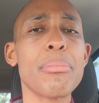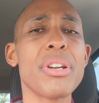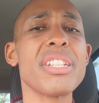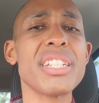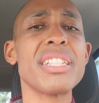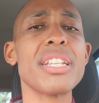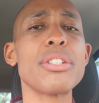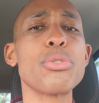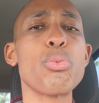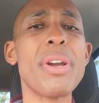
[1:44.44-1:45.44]
Brothers and
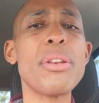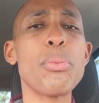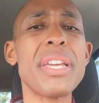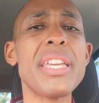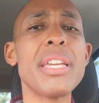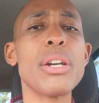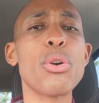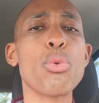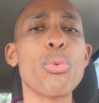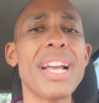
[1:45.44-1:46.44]
sisters, when we
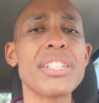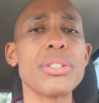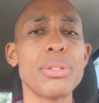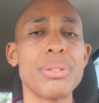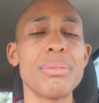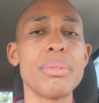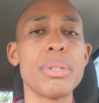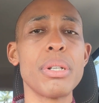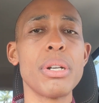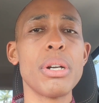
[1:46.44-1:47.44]
wrestle
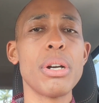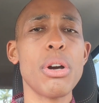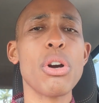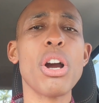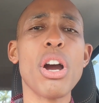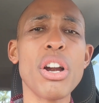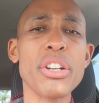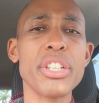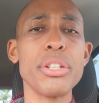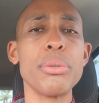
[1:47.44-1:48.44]
or
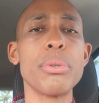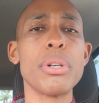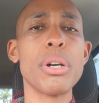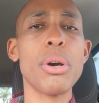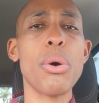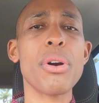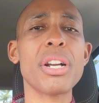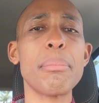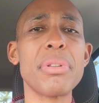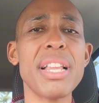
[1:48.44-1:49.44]
argue or
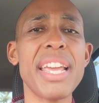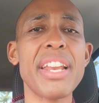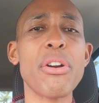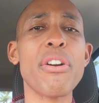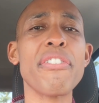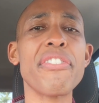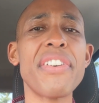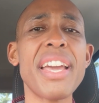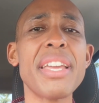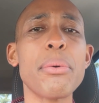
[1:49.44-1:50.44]
complain or
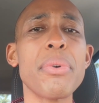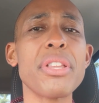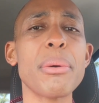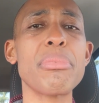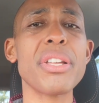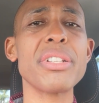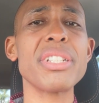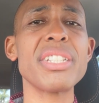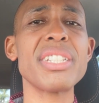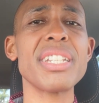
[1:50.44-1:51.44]
fight with our brothers
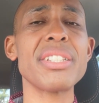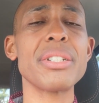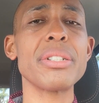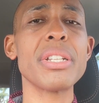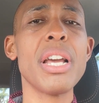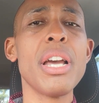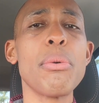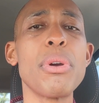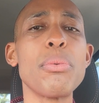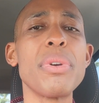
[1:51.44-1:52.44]
and sisters,
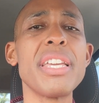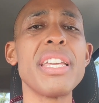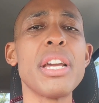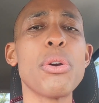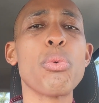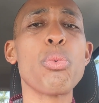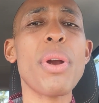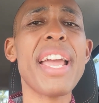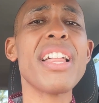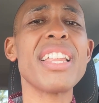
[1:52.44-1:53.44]
when we
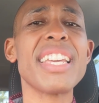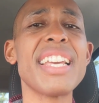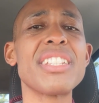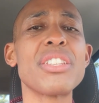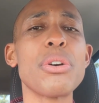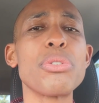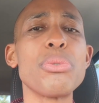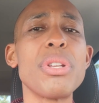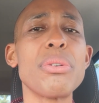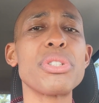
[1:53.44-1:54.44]
rail against those who
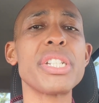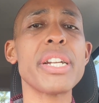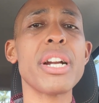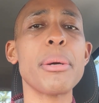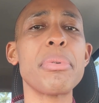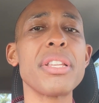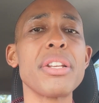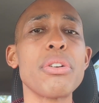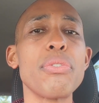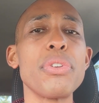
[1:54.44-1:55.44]
don't share our
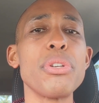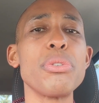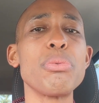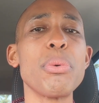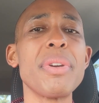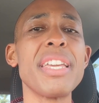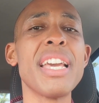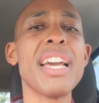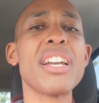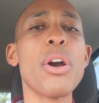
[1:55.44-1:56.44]
political views, when we
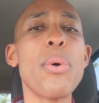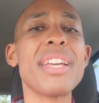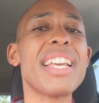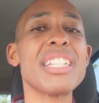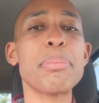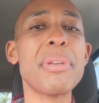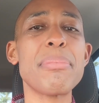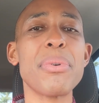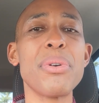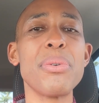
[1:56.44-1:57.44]
go against
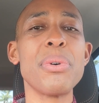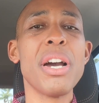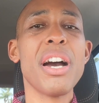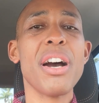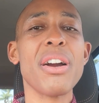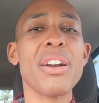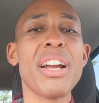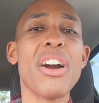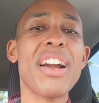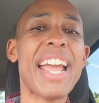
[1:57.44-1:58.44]
people who are
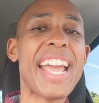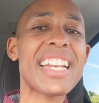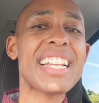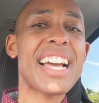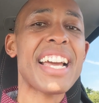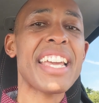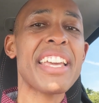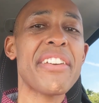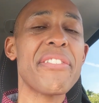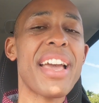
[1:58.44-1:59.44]

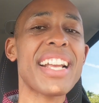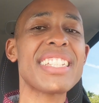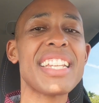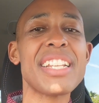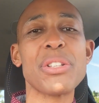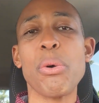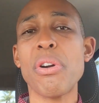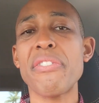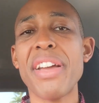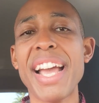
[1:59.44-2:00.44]
anti-vaccines
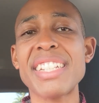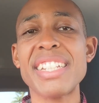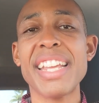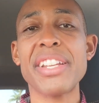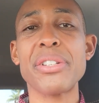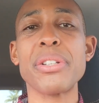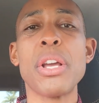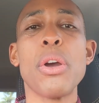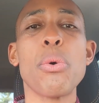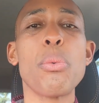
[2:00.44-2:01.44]
or vaccinations,
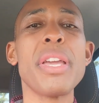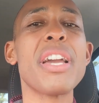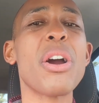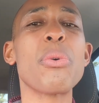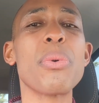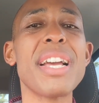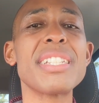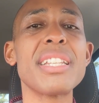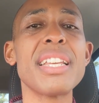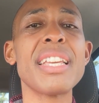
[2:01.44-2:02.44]
we are
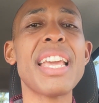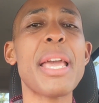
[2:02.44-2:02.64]
wrestling